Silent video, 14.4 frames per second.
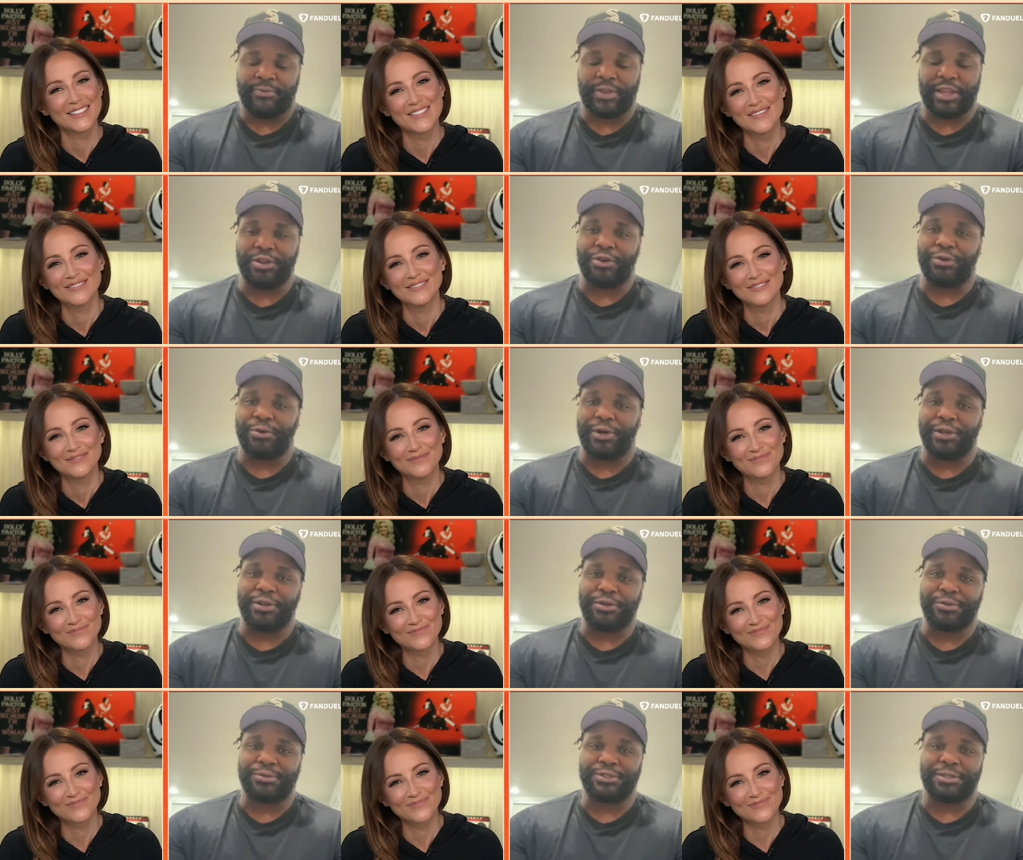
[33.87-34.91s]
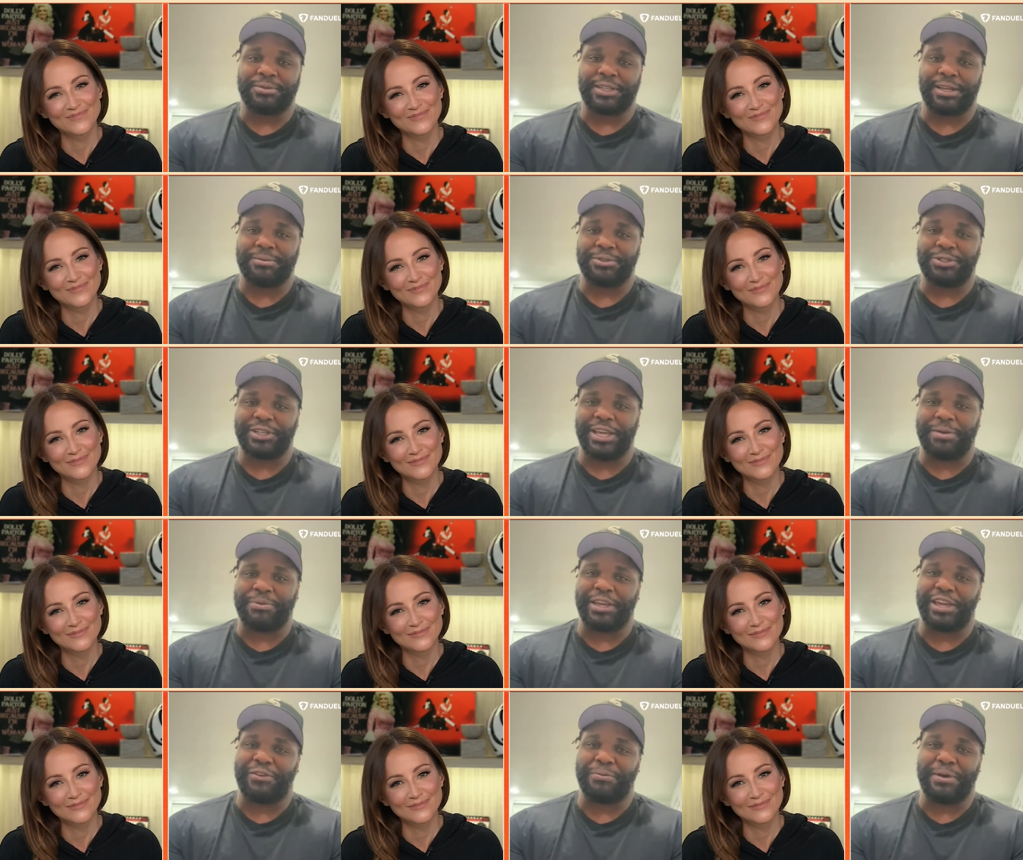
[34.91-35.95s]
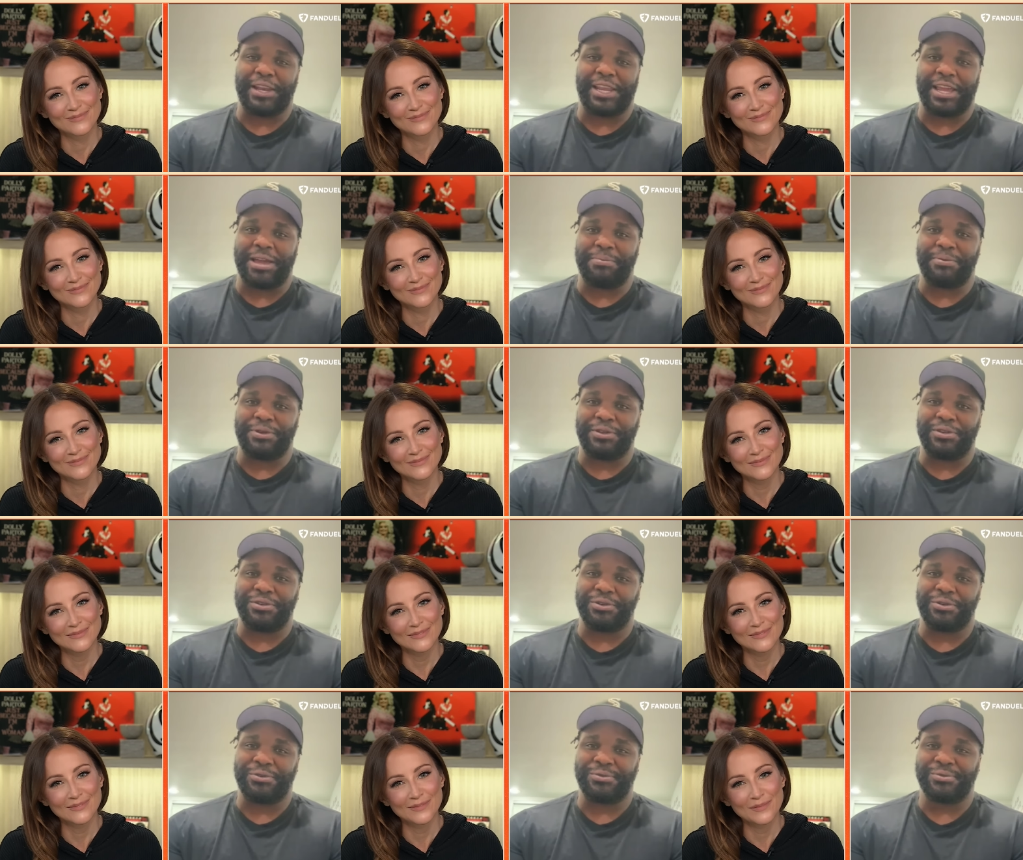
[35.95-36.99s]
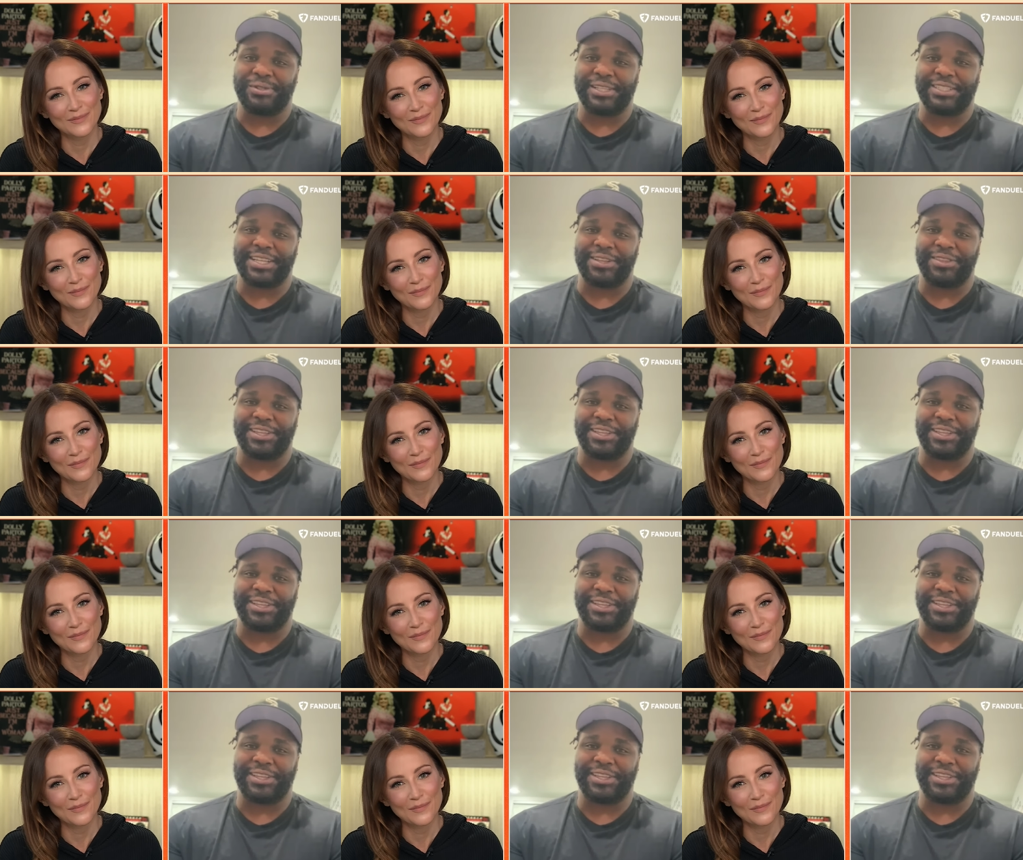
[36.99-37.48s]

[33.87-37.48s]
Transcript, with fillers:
Speaker 1: I know, I know. Sometimes you can't make everybody happy. You know, that's how